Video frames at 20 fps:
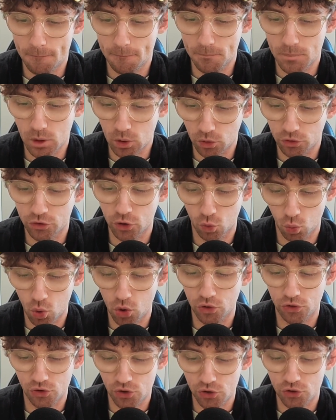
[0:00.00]
build
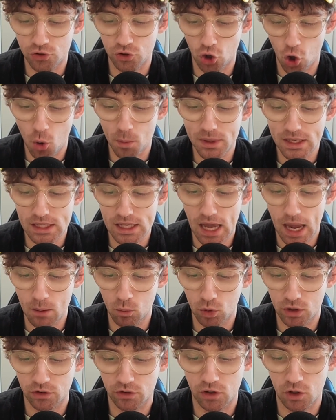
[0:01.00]
towards this Germany
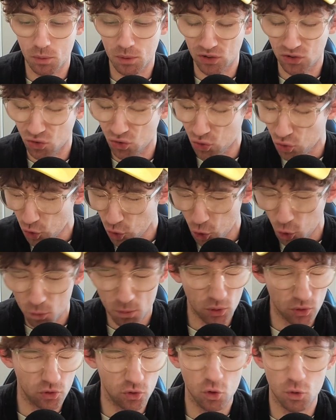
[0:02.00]
game, which is going to be
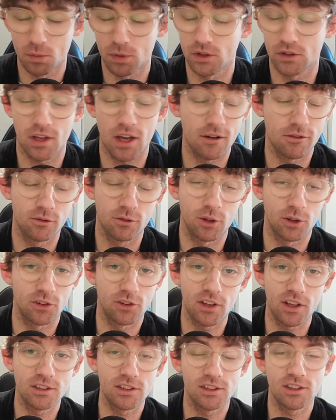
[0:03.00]
super, super tough. We've got
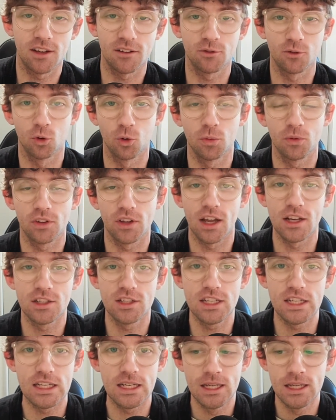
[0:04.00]
such a tough group stage
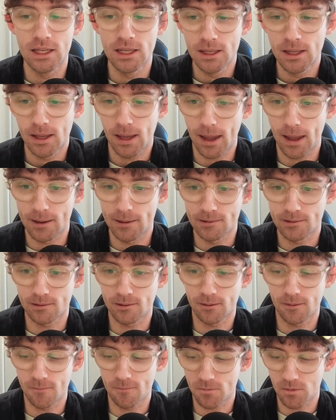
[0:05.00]
here,
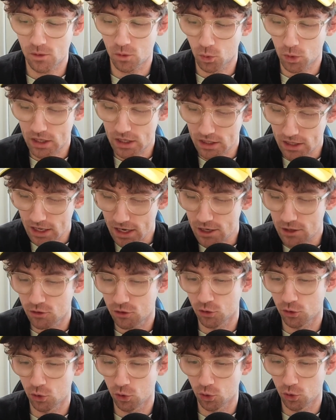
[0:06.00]
and we need
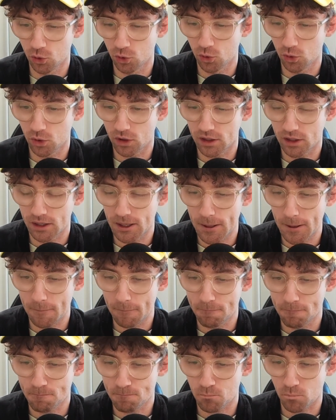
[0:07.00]
to
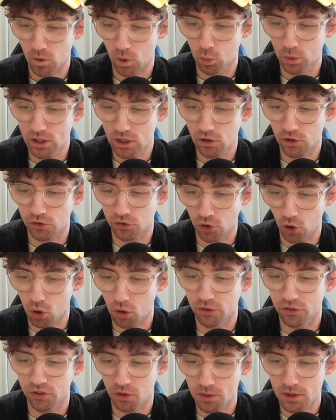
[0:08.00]
um, we need to
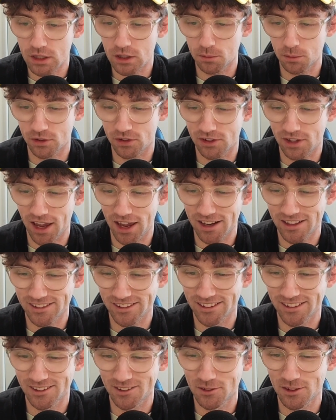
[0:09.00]
solve some of these
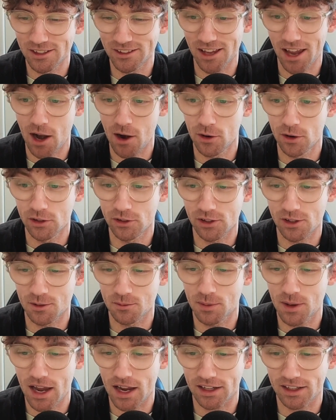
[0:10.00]
mistakes and some of these errors at the
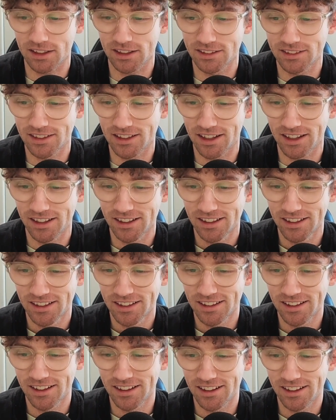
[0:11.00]
back, and uh,
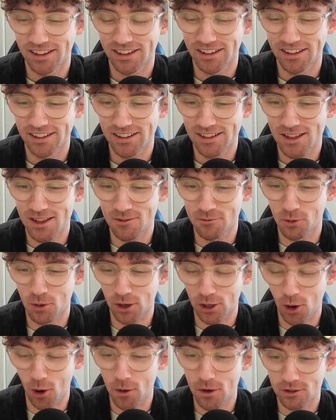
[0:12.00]
uh, if we're
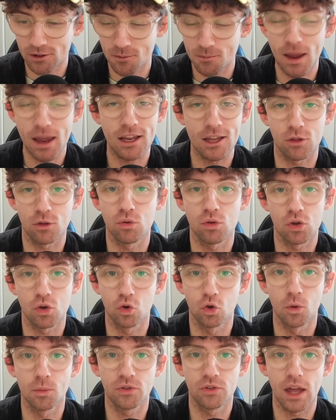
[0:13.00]
going to make it through the
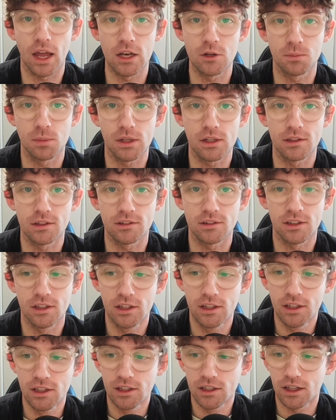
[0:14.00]
group stage, because
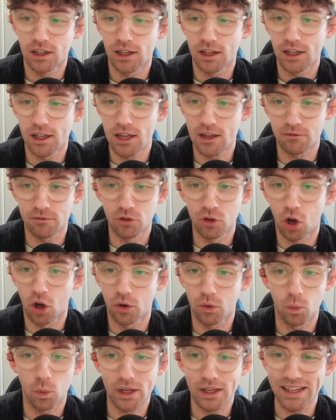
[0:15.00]
uh, if
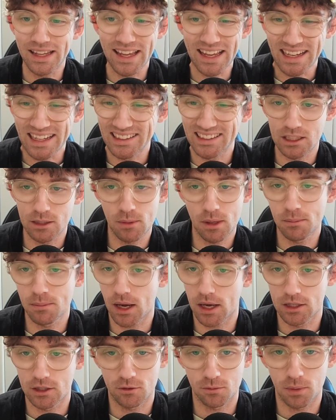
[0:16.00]
not, we could easily be
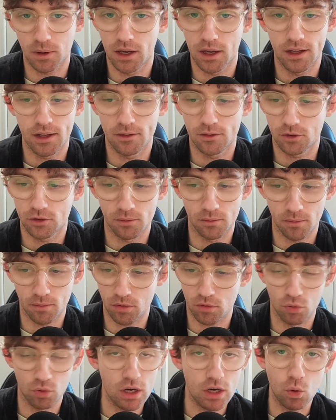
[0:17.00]
punished by some
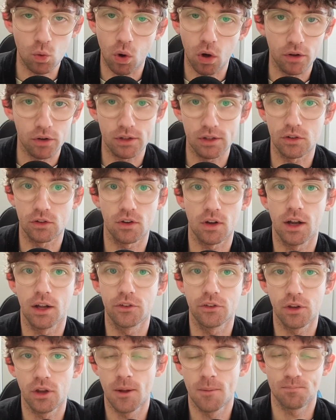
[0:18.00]
three quality
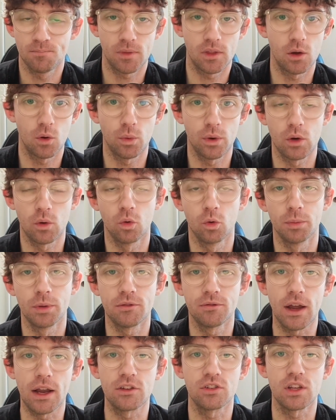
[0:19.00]
sides that we will be
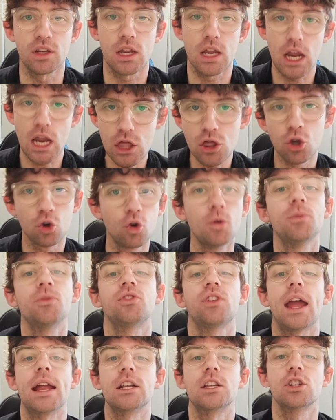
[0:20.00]
facing in the group
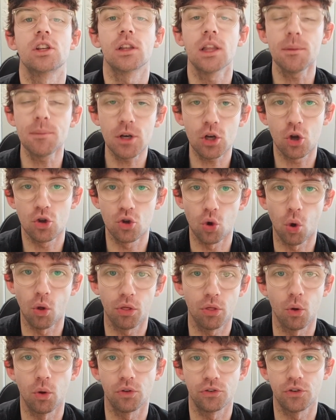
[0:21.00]
stage. Let me know your
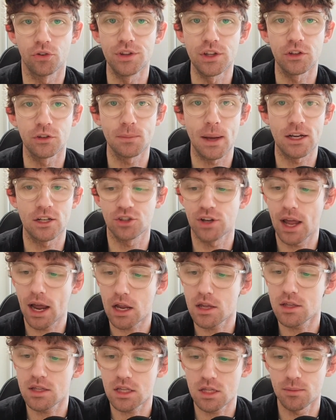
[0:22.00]
thoughts on this match and how
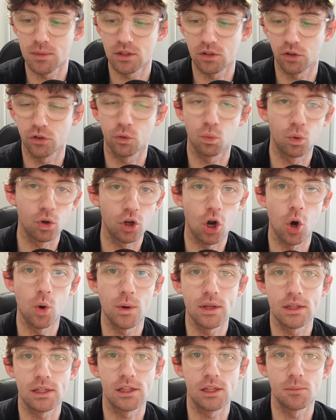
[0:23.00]
you think the Matildas will go
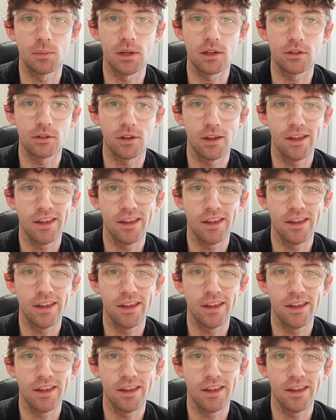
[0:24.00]
in the Olympics